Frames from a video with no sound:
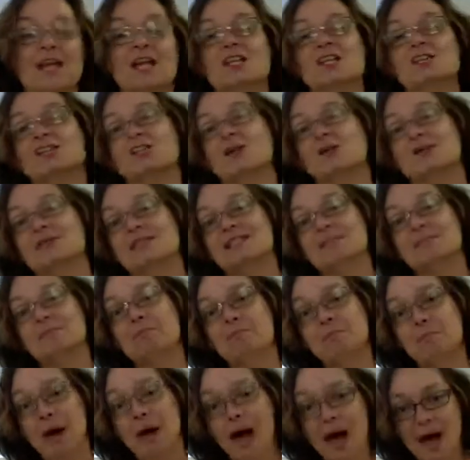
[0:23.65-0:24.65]
So
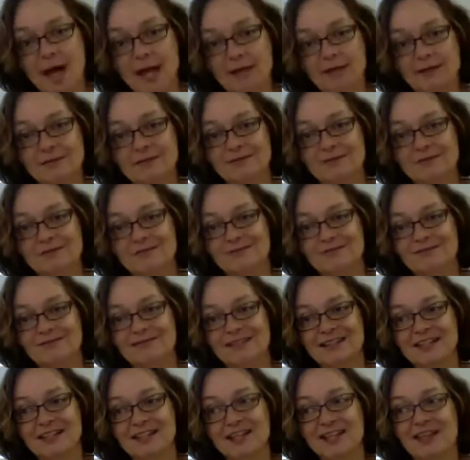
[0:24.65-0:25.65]
despite
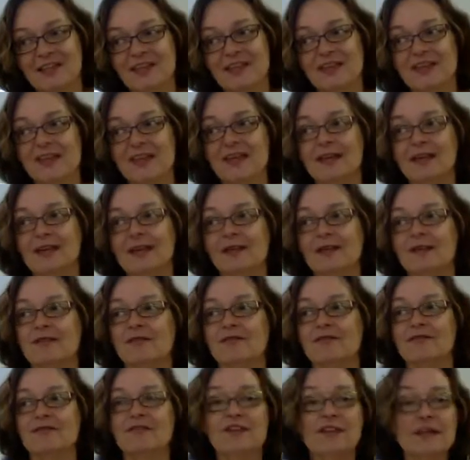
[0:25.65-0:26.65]
the
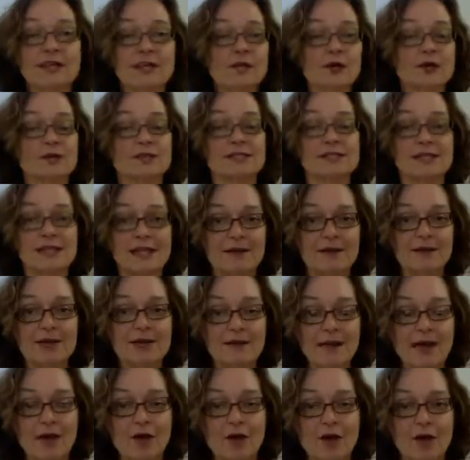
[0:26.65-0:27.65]
figures given in
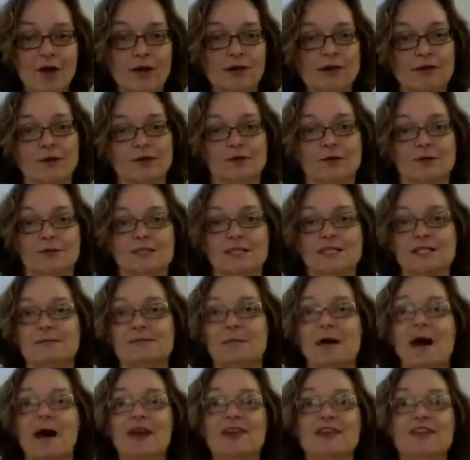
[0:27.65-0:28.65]
that article,
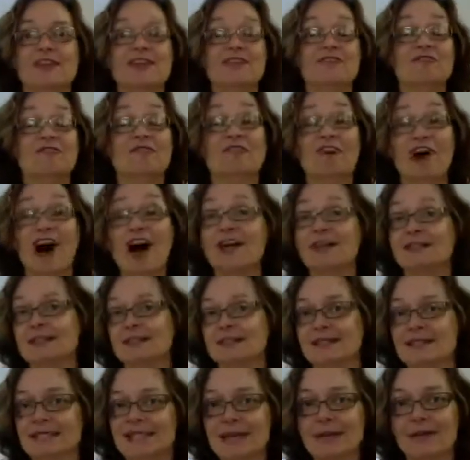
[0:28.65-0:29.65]
despite the advice
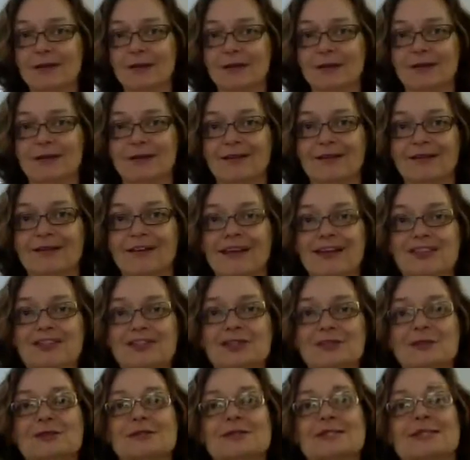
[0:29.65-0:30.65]
given
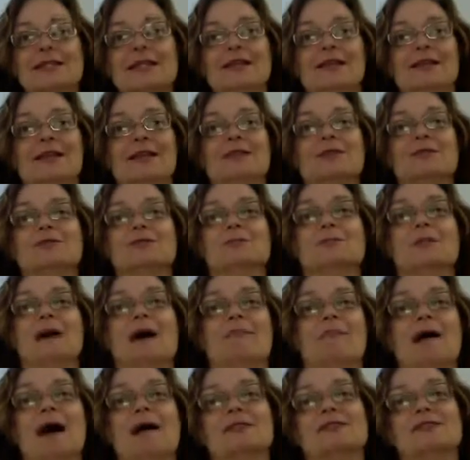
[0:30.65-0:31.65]
to city leaders by
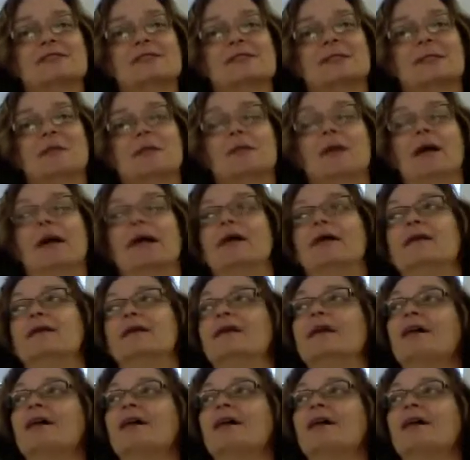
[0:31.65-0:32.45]
Matheson and Baade,